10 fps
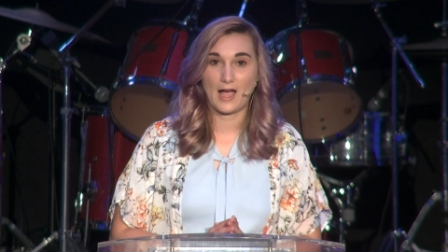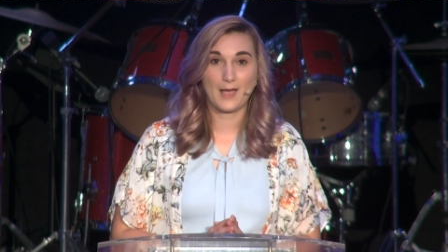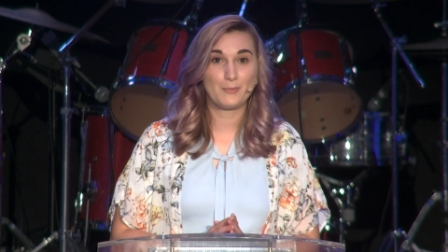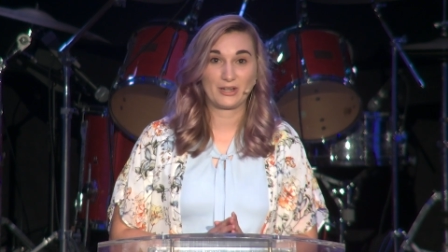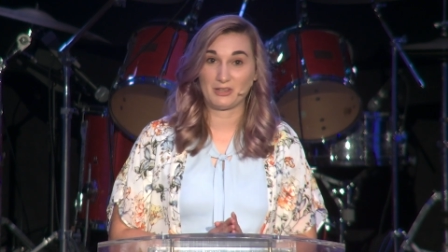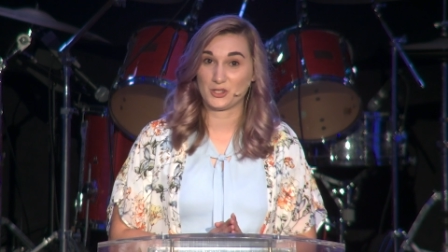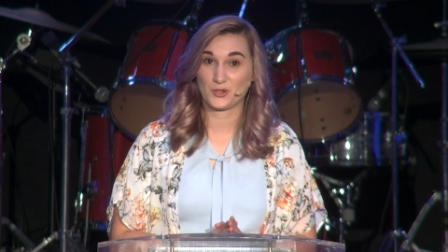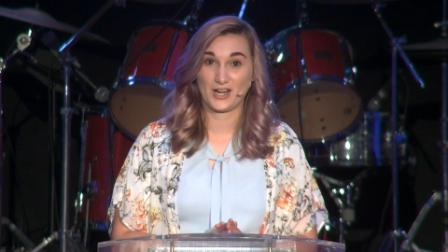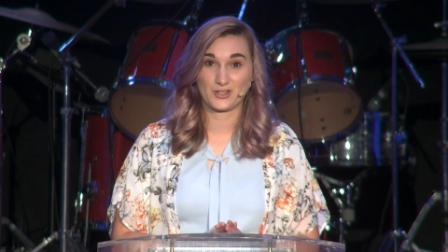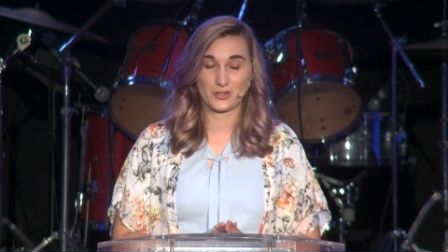I barely
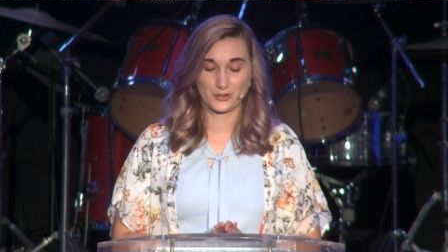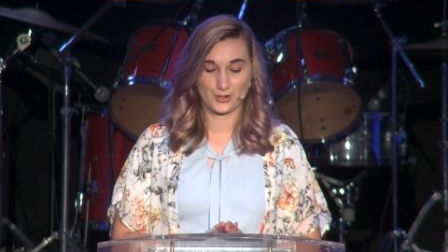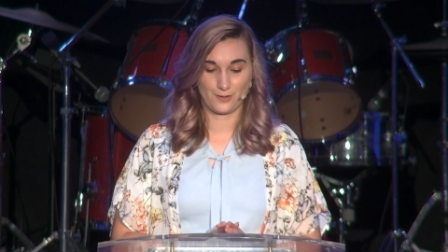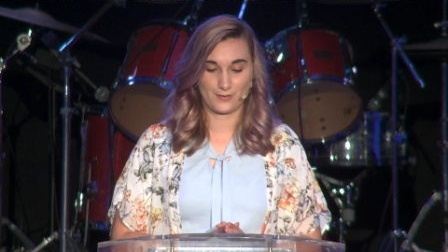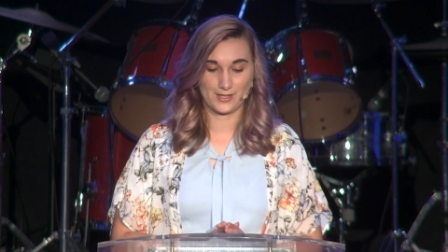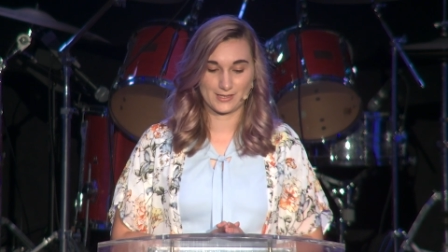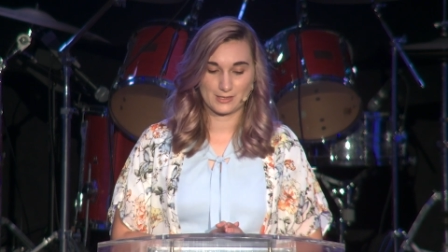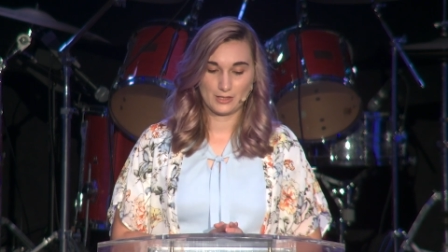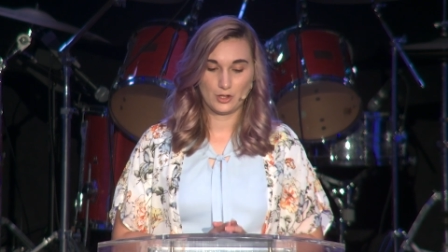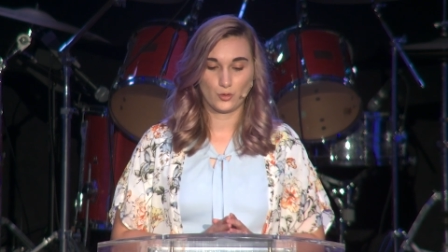scratch the
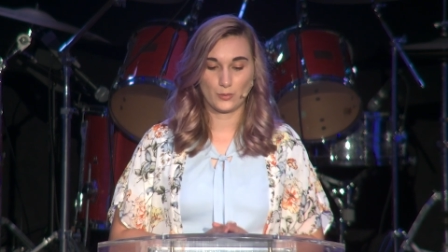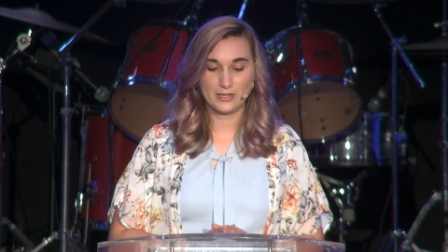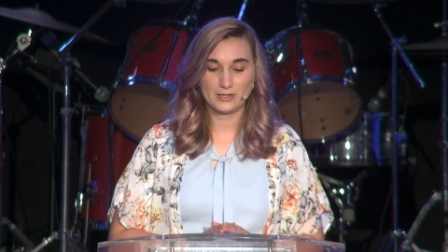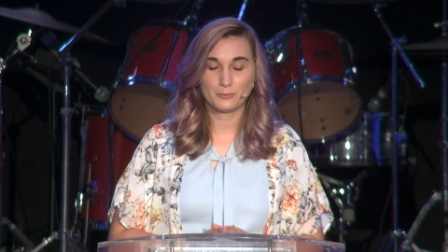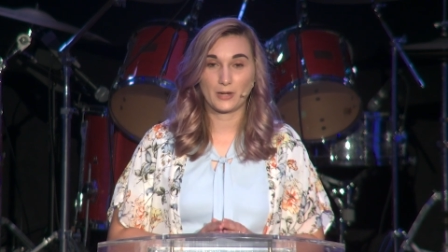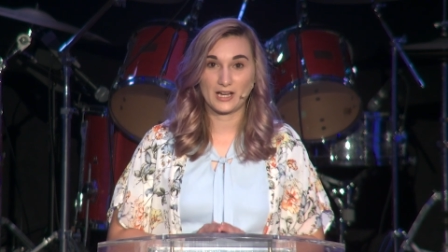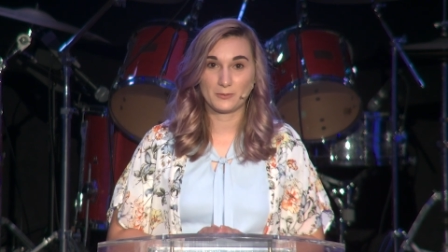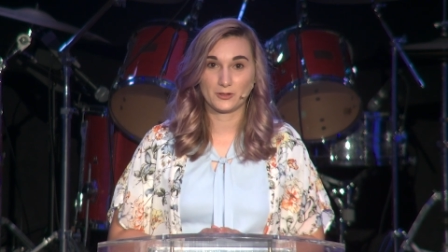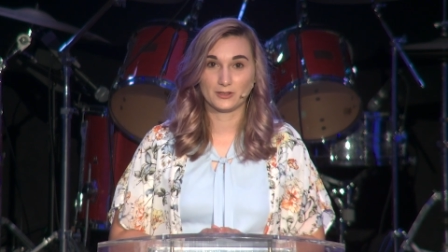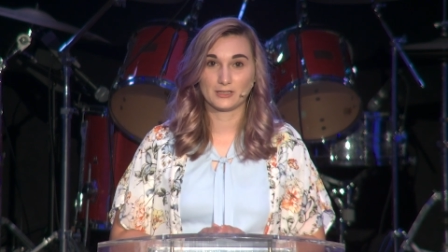surface. Read the
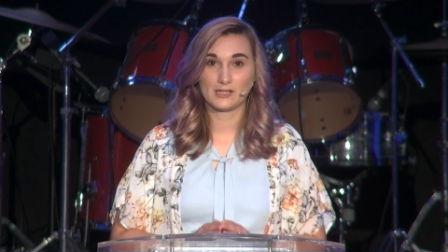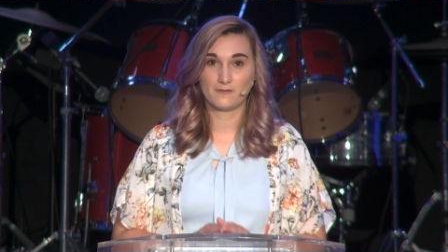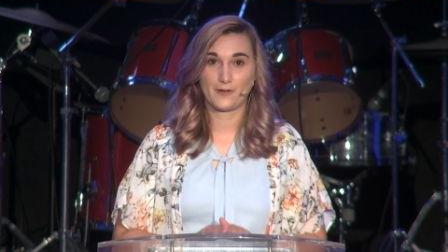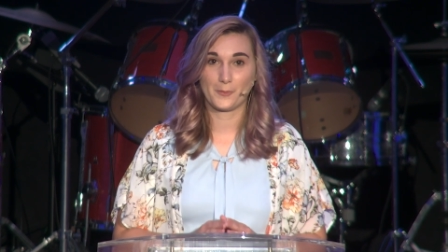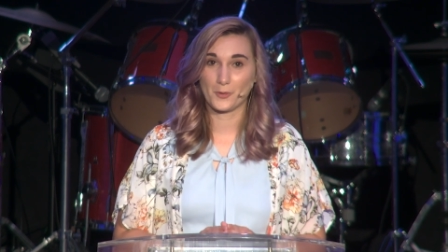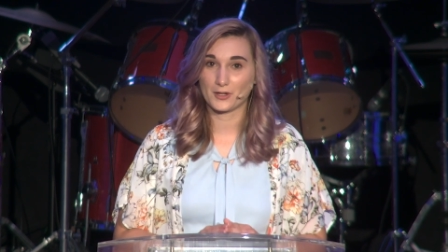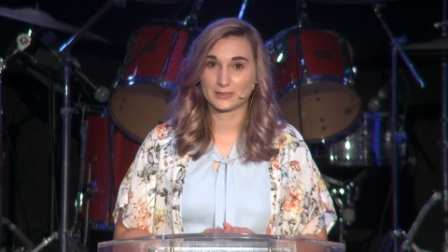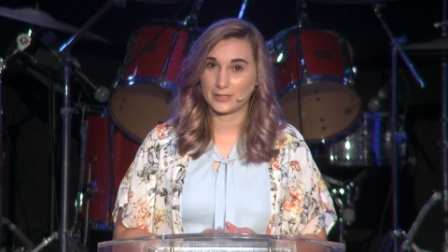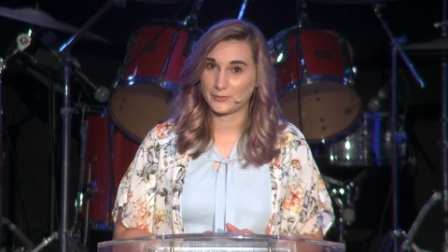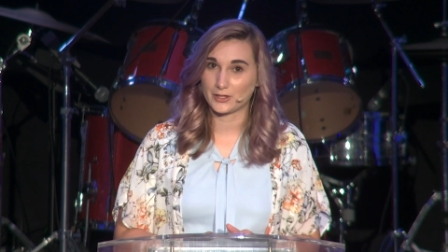Bible and fall more
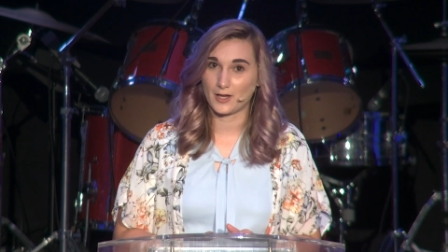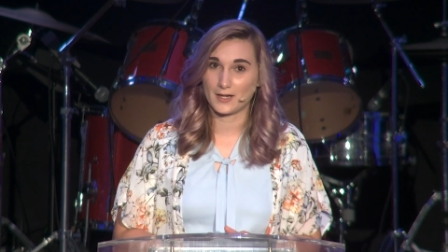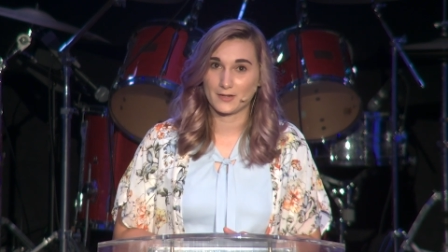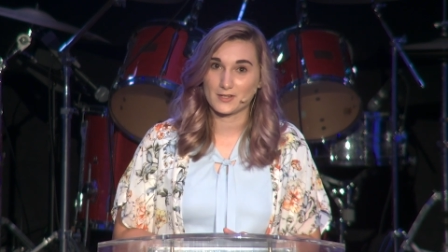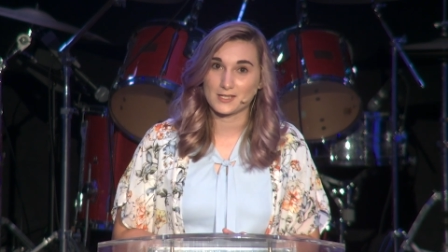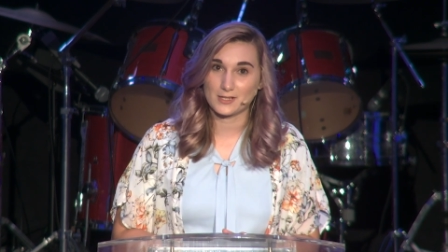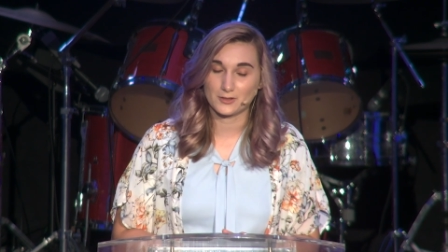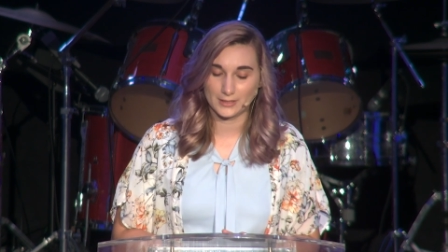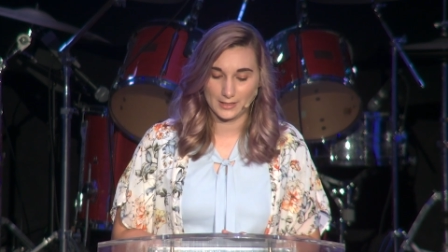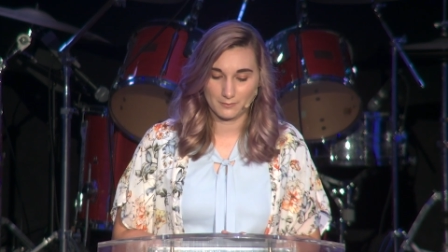in love with God every
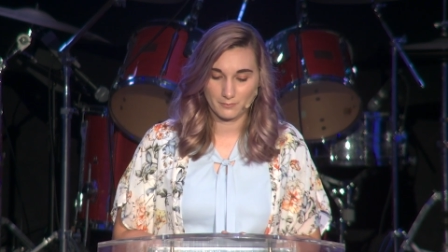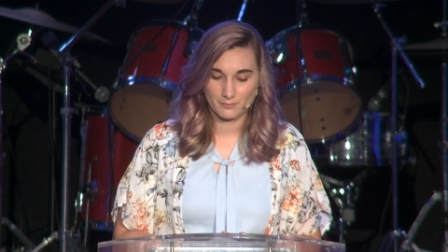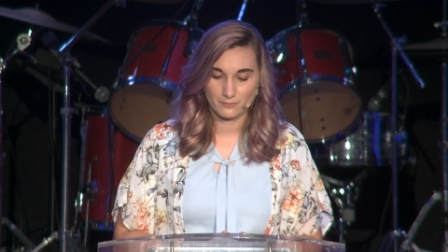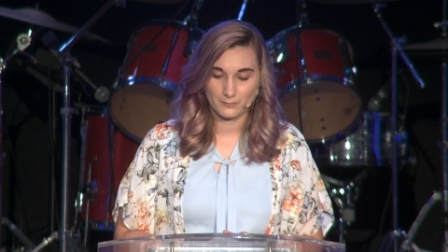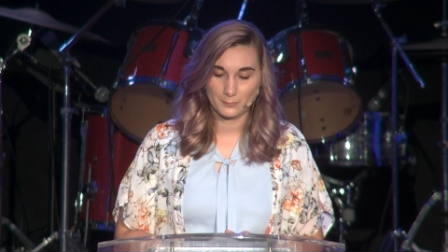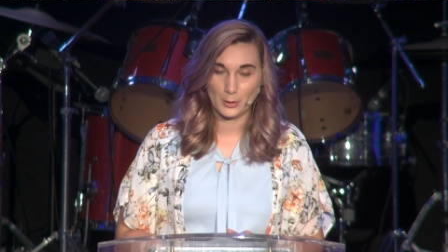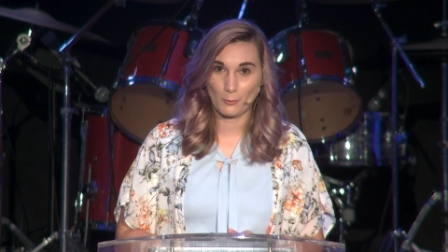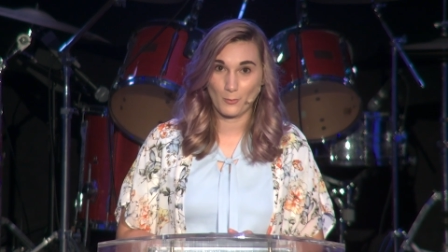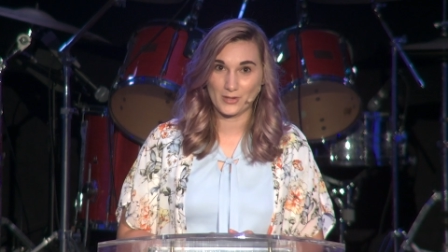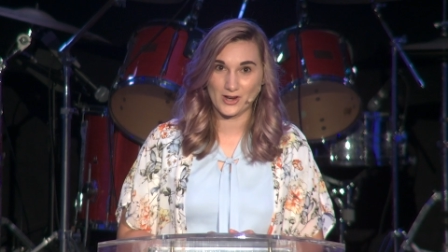single day. It
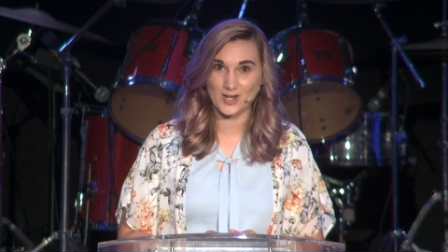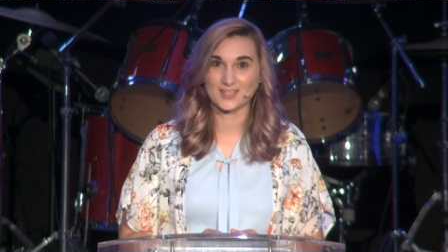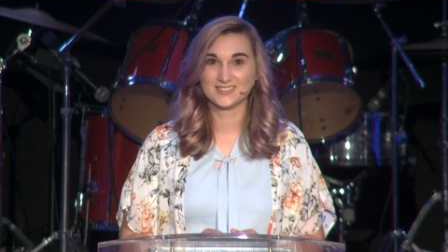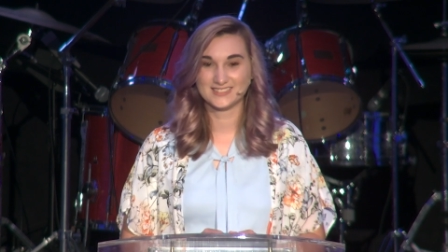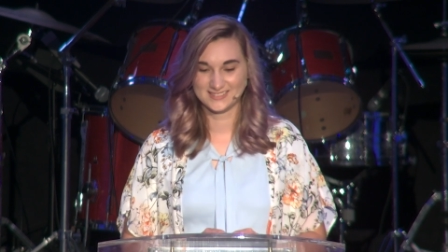won't be hard.